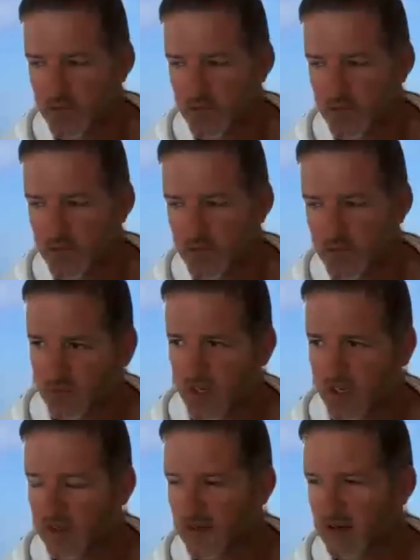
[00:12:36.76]
last
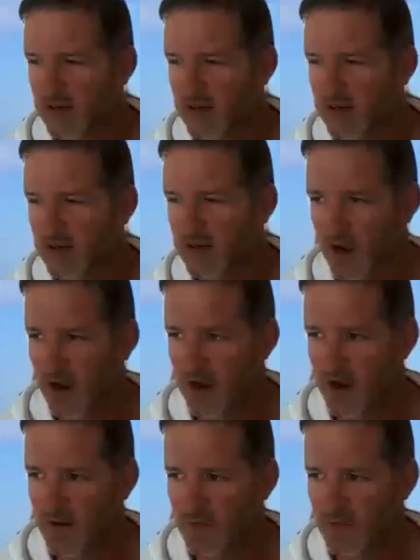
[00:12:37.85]
week
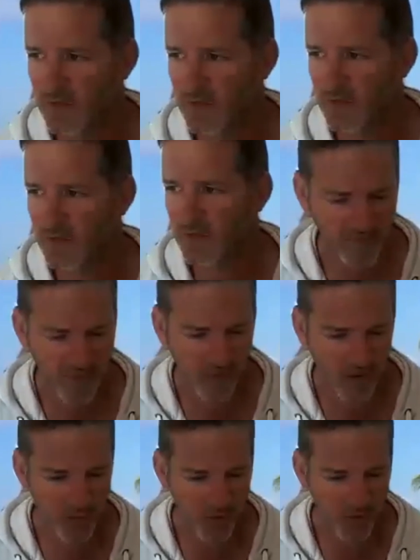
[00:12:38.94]
or the week before,
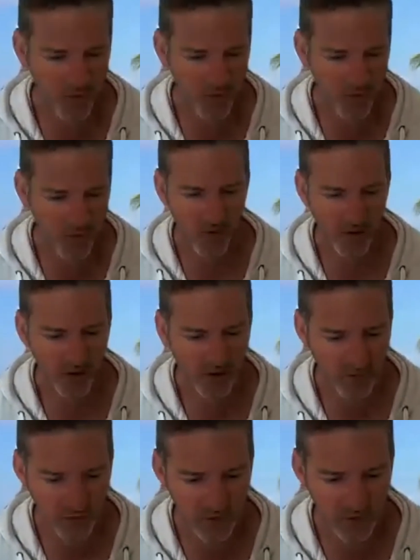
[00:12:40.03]
I bought another book
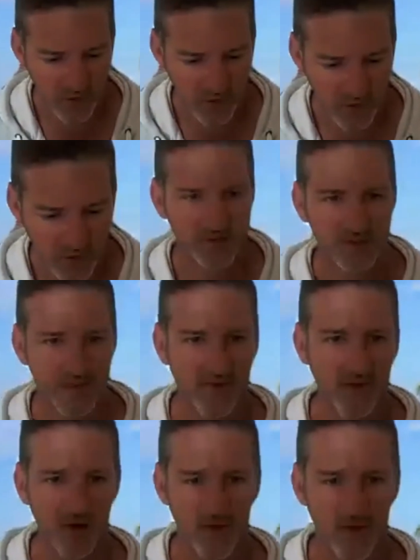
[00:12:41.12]
which had
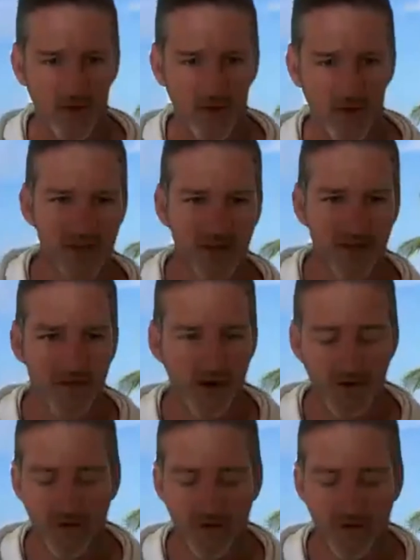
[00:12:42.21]
several upsells in the
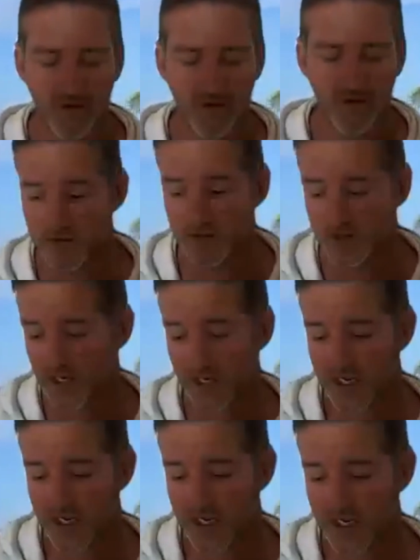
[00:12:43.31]
funnel, and I was just
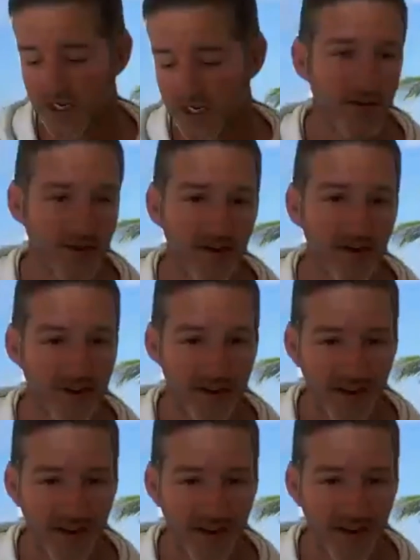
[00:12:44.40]
clicking yes,
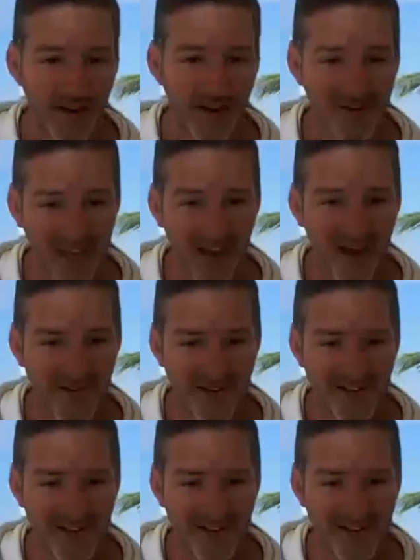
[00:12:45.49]
you know, as I was
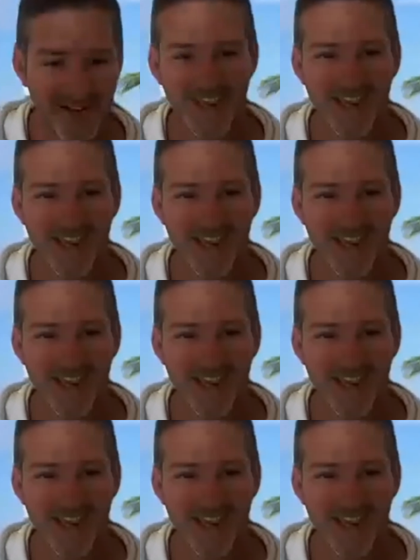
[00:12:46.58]
going. It was